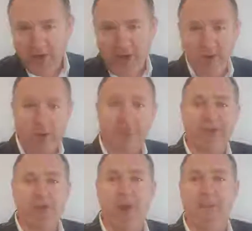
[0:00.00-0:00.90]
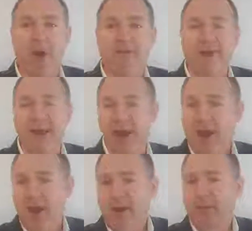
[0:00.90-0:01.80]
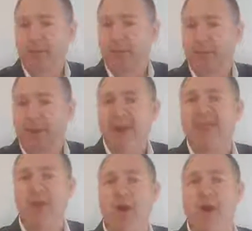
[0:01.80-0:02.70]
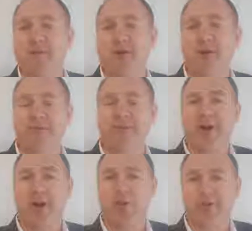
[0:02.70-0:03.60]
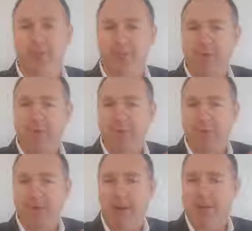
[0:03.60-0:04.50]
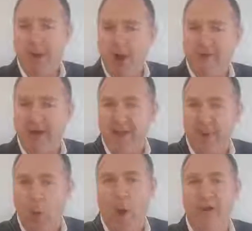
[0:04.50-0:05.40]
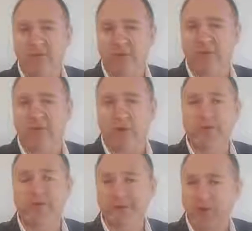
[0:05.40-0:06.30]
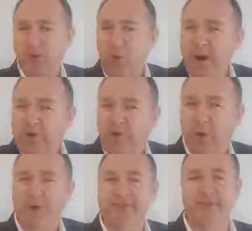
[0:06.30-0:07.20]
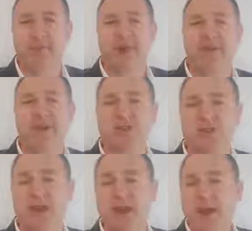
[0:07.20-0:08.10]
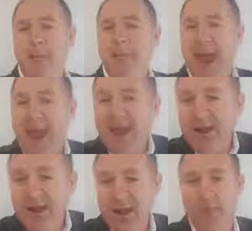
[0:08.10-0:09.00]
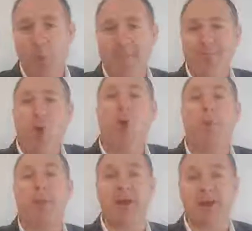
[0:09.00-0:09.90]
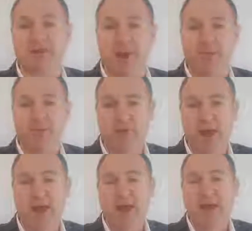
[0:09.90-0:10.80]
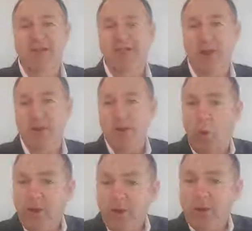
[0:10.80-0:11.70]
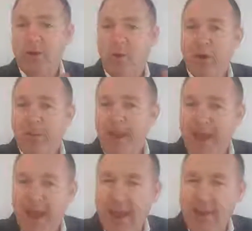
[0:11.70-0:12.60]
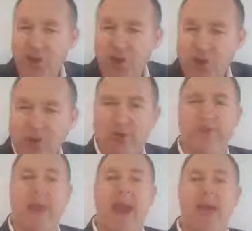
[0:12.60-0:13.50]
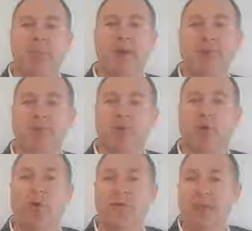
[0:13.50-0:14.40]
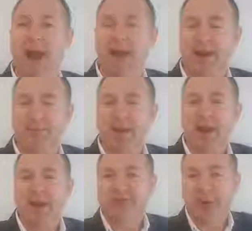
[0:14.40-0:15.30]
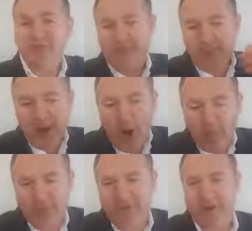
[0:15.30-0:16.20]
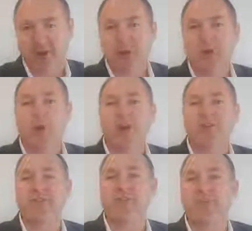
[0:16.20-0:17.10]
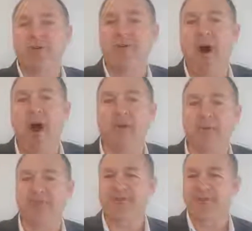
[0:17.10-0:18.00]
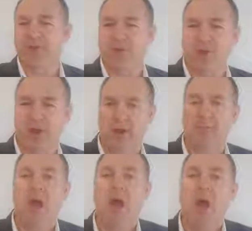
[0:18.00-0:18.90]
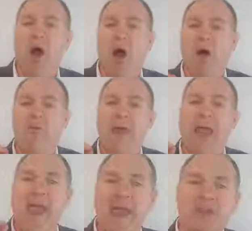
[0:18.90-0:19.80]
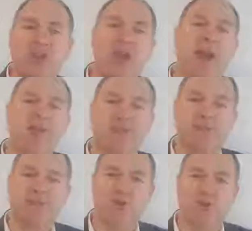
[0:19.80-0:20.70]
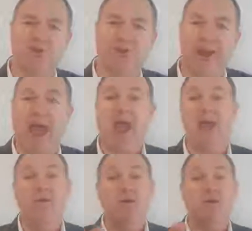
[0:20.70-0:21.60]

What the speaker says: Tony Robbins, the great motivator. The best thing I ever heard him say was that people are motivated by one of two forces, the twin forces of motivation. Pain, number one, or pleasure, right? So you want to use pain and pleasure in all of your marketing. So when somebody opts in, you want to provide them a stream of educational material saying, hey, if